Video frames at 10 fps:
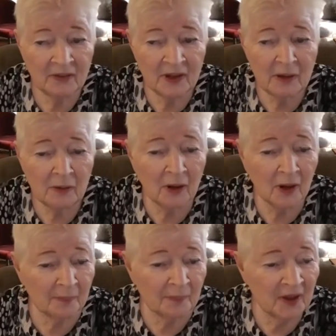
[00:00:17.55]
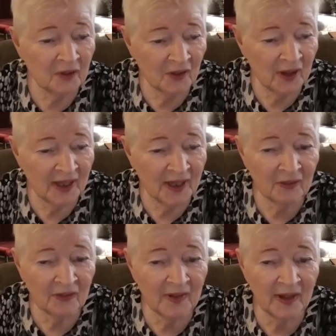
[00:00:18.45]
did art because I
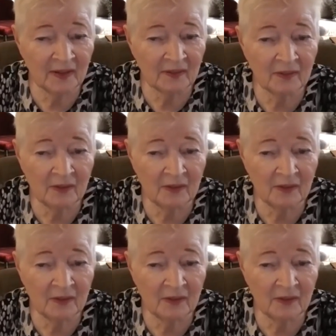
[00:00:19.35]
guess that